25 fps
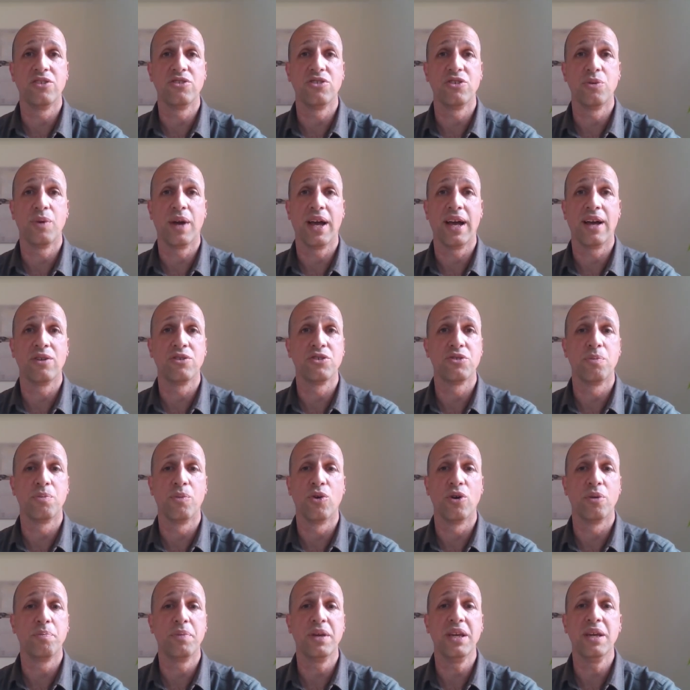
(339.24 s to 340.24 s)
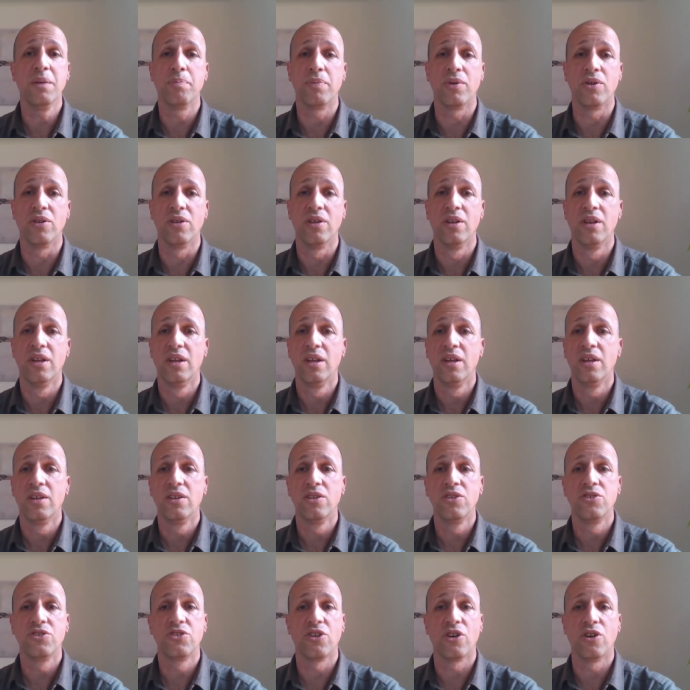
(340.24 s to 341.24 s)
to house more people.
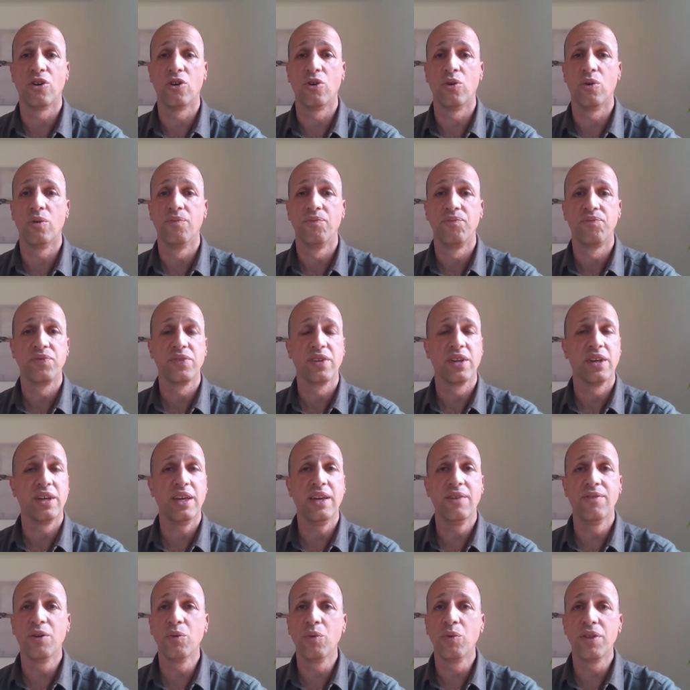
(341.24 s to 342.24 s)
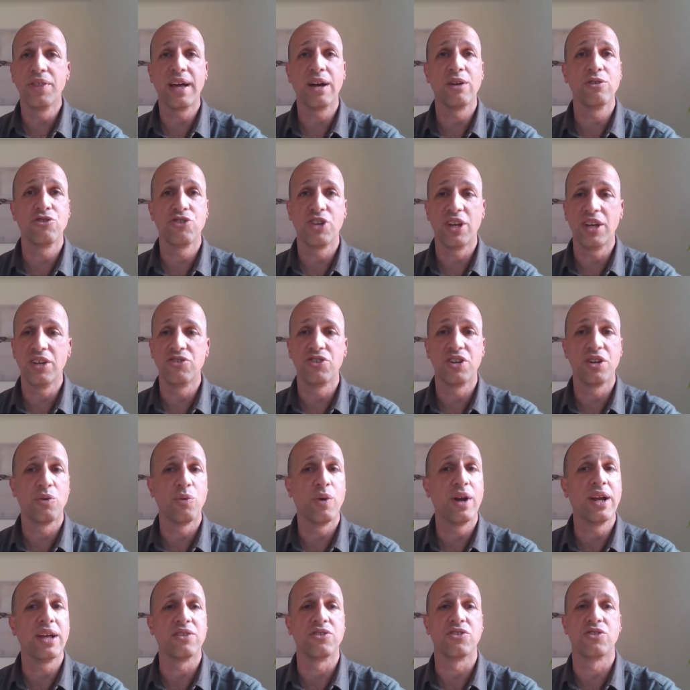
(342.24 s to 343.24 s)
So even without changing
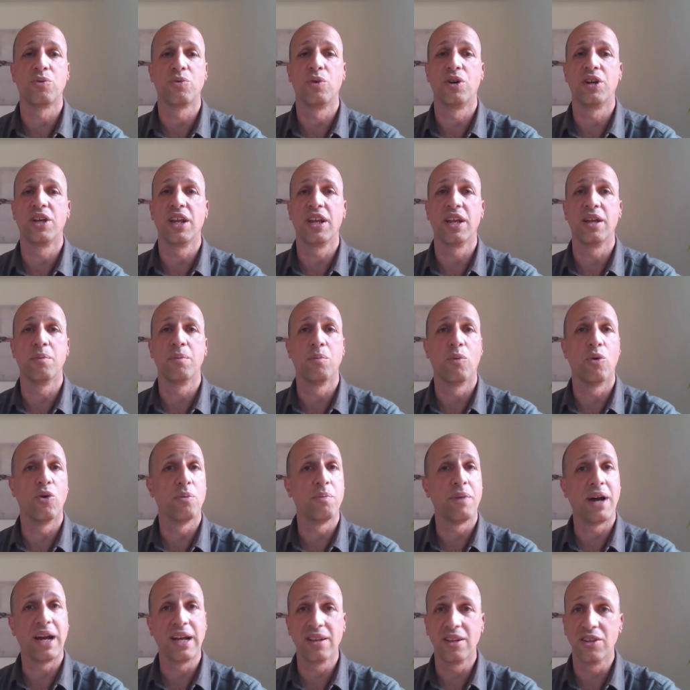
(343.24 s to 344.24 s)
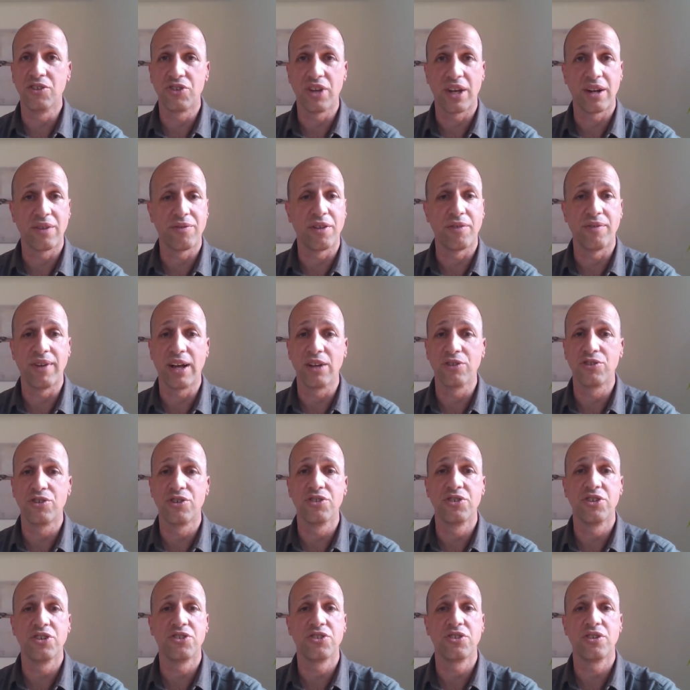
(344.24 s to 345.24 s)
rents, we're getting more mileage out of the
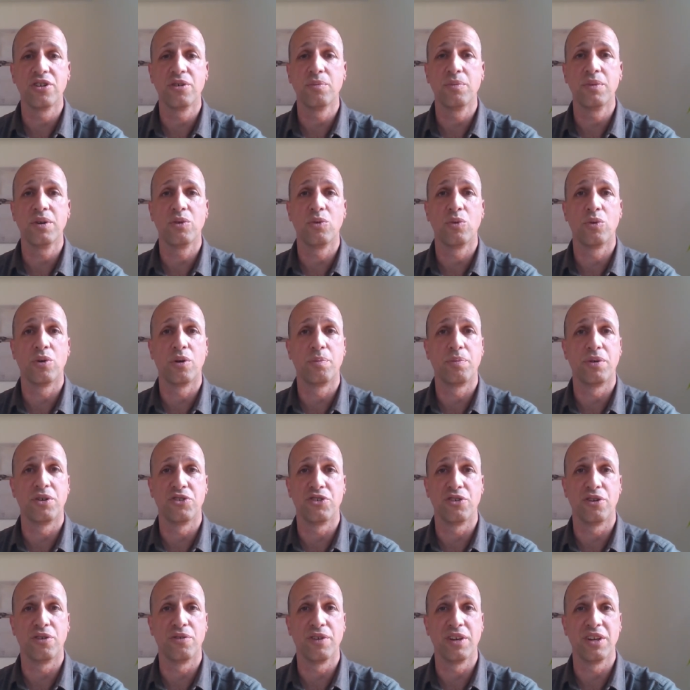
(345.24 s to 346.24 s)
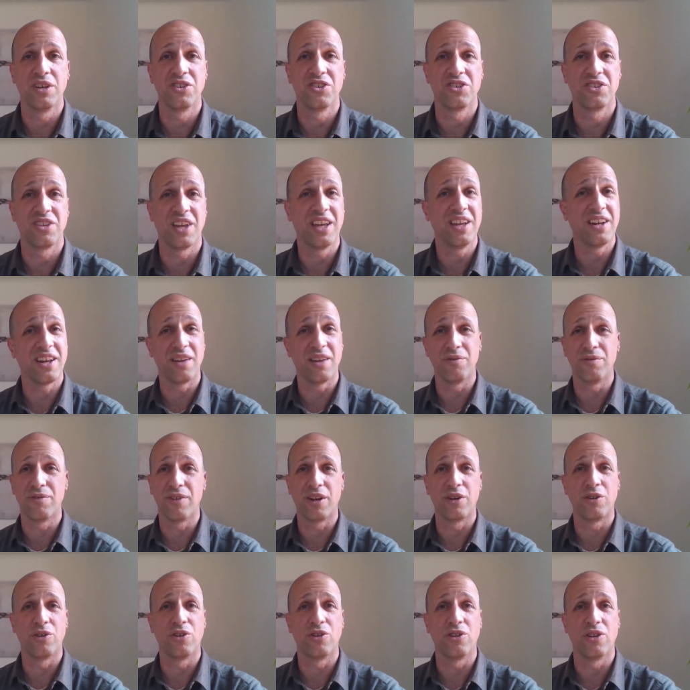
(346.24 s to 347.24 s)
voucher system. We're preserving state and
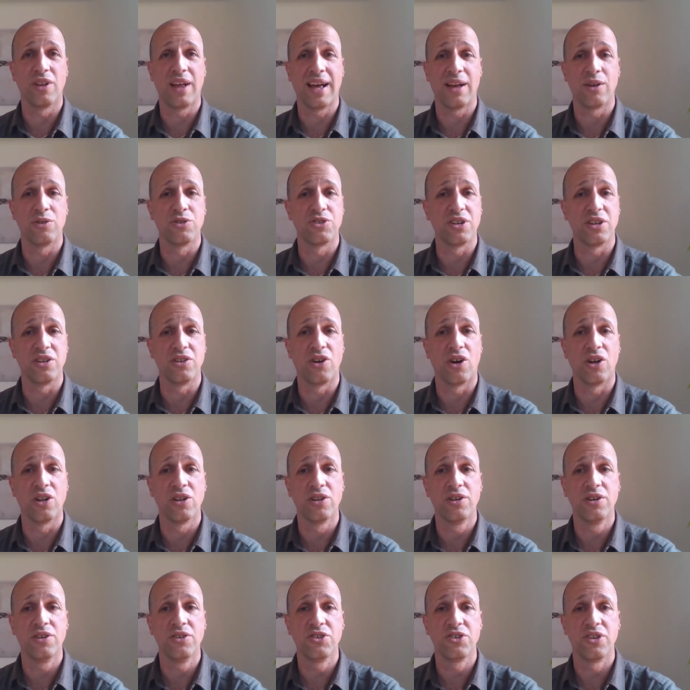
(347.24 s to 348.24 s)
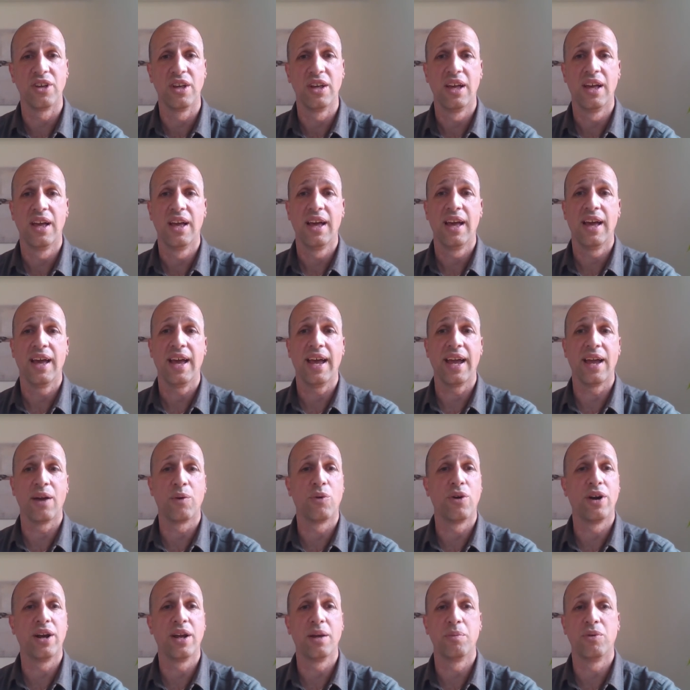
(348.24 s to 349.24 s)
federal housing dollars, and
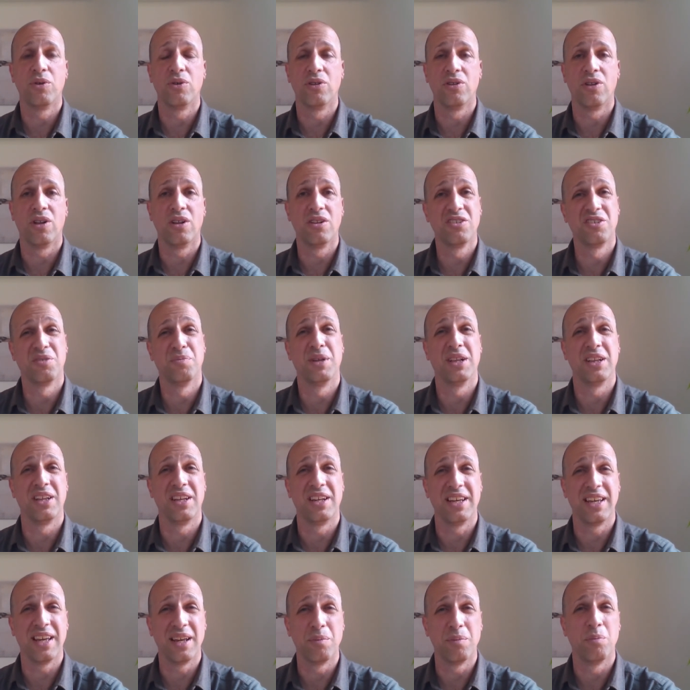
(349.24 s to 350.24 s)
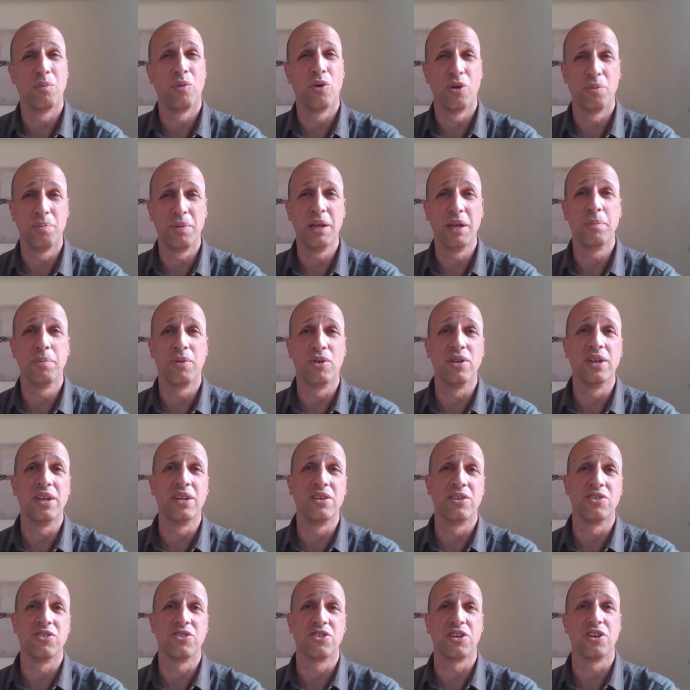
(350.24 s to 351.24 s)
we're able ultimately to get more people
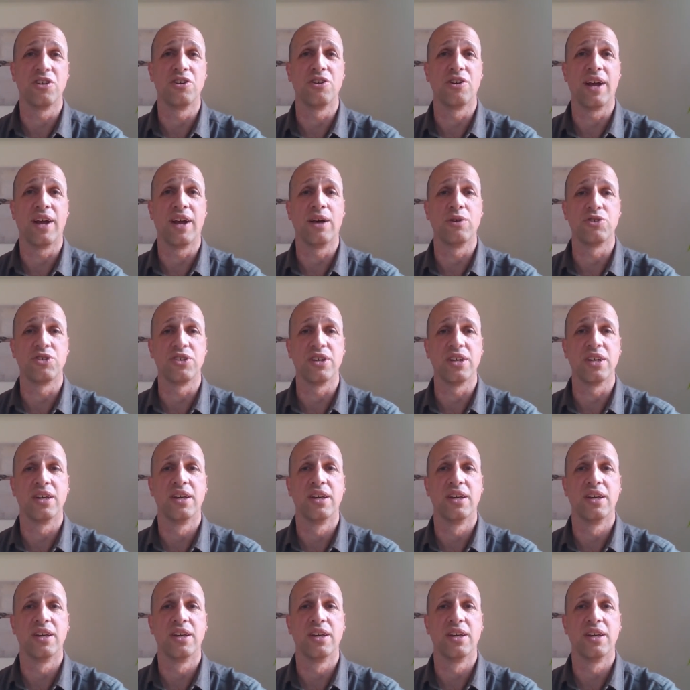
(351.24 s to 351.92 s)
into secure housing.